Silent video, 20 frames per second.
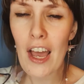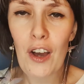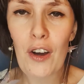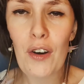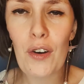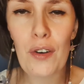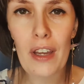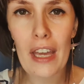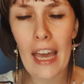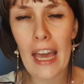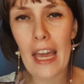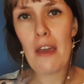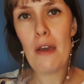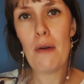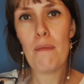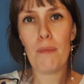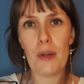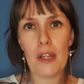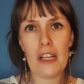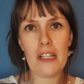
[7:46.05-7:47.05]
Okay,
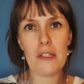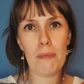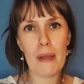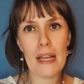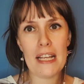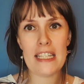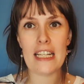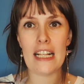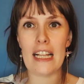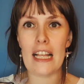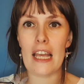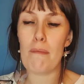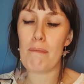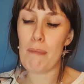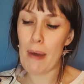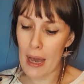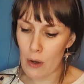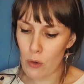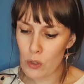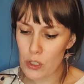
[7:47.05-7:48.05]
but it's basically
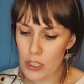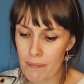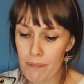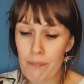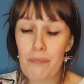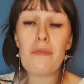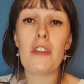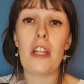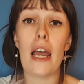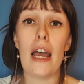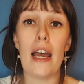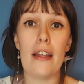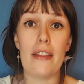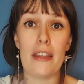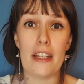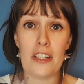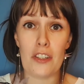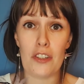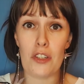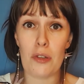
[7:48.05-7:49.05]
about and
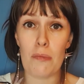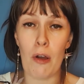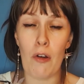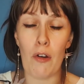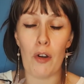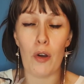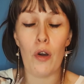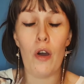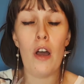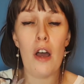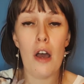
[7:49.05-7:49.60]
this is tomorrow,